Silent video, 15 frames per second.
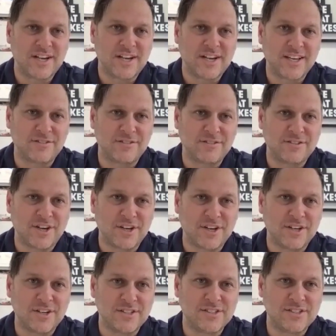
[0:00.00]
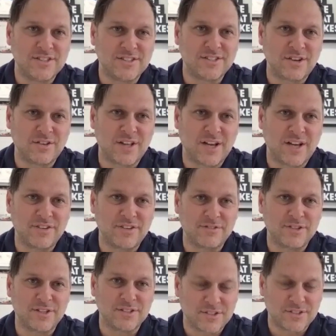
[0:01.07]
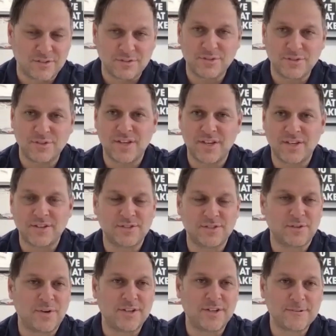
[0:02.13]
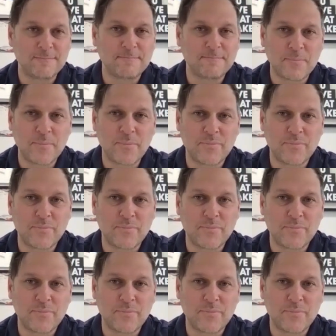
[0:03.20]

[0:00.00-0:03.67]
I can't even tell you, it's so life-giving. So thank you so much.